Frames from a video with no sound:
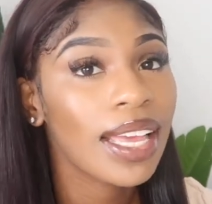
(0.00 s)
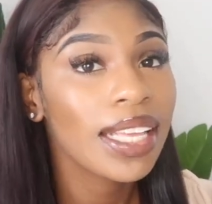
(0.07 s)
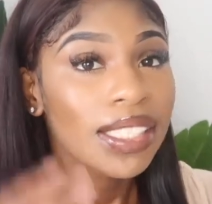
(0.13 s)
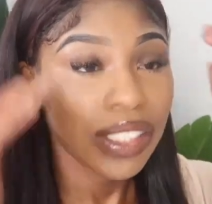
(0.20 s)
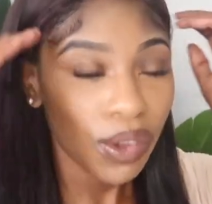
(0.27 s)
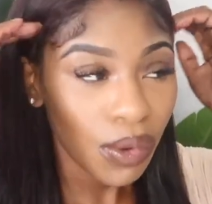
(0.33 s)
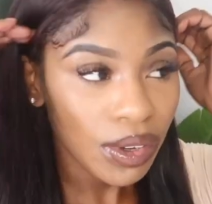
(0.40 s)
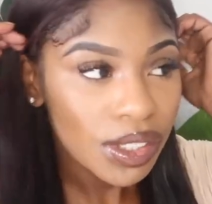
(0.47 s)

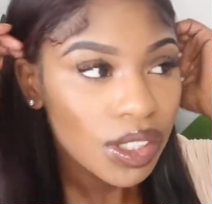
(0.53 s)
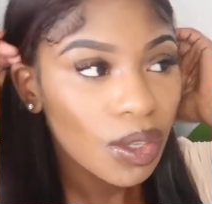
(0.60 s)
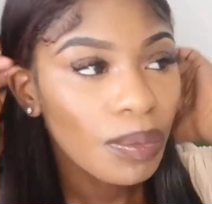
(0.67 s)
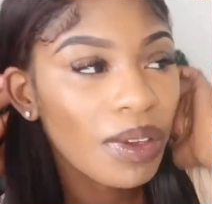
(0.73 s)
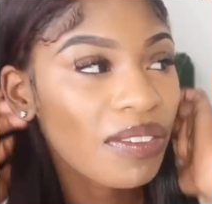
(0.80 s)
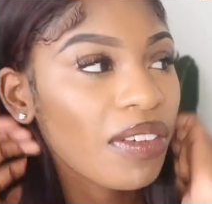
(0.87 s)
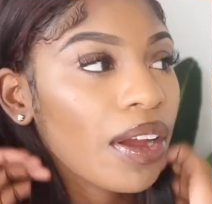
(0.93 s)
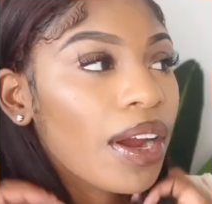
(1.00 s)
It's going to
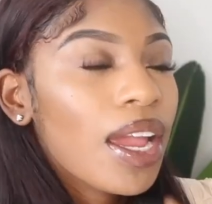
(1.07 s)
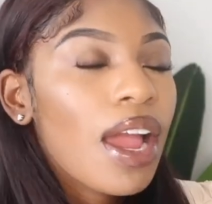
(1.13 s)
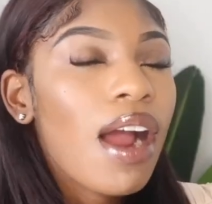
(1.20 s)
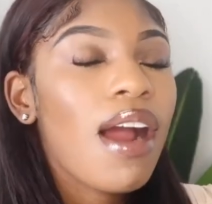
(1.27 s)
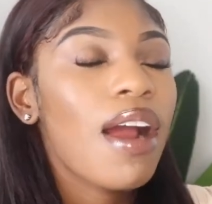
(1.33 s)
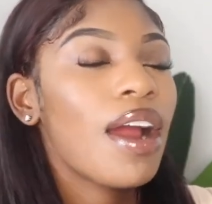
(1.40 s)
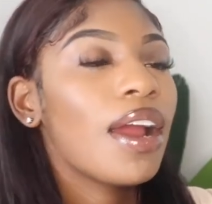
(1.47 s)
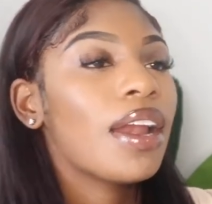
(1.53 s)
be very
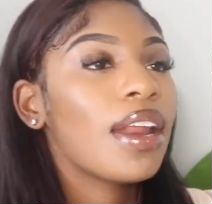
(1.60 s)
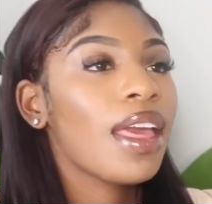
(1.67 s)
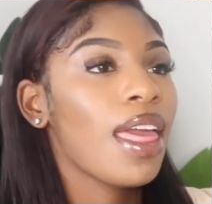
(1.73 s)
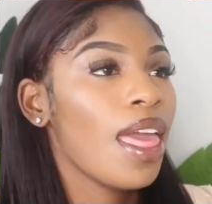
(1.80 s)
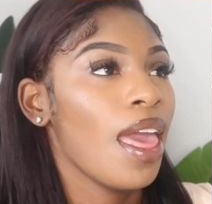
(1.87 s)
hard